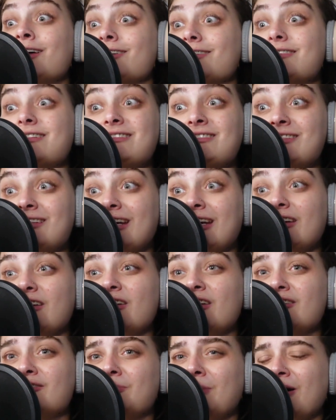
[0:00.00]
listening to
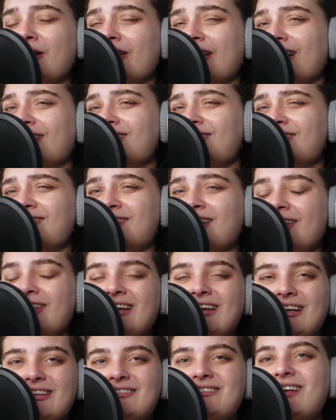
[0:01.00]
this podcast, because
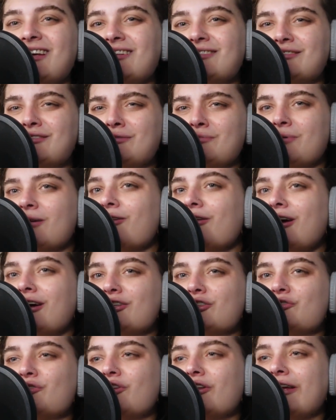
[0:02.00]
nothing I say is super
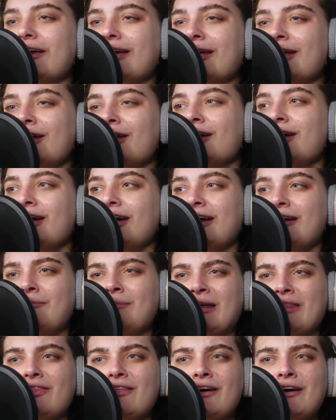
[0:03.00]
logical. Like, I have
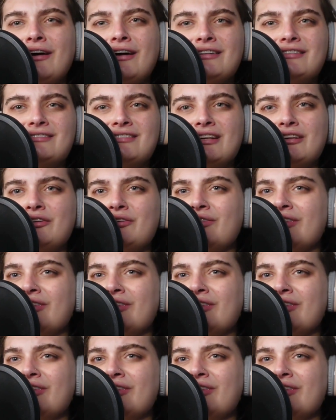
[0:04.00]
my thoughts, I do